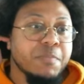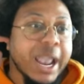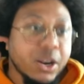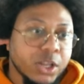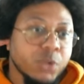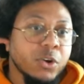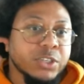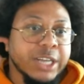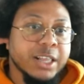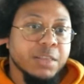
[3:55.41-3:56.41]
manually
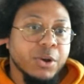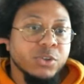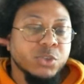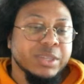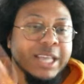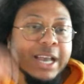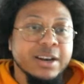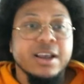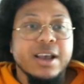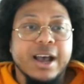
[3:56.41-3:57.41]
rotating the bones with that
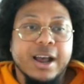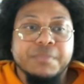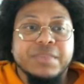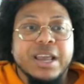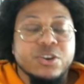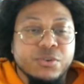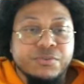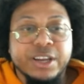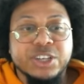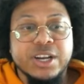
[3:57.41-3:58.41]
that new
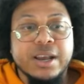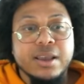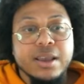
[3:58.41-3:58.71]
feature.